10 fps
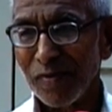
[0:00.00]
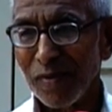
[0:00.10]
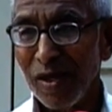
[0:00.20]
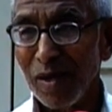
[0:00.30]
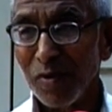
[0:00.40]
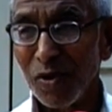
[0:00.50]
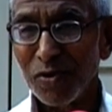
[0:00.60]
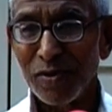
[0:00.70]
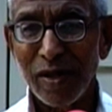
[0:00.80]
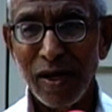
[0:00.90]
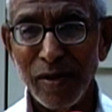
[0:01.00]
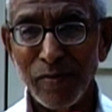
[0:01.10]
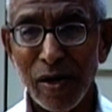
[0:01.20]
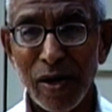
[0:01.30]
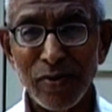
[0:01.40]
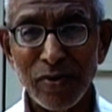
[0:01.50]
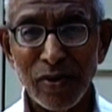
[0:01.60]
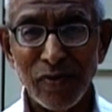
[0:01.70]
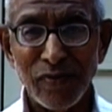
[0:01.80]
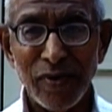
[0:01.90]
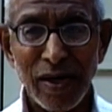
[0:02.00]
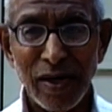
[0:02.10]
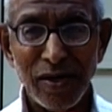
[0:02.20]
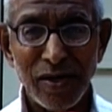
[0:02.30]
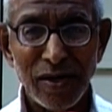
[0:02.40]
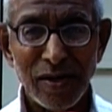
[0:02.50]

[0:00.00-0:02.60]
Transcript: Emotionally bound, we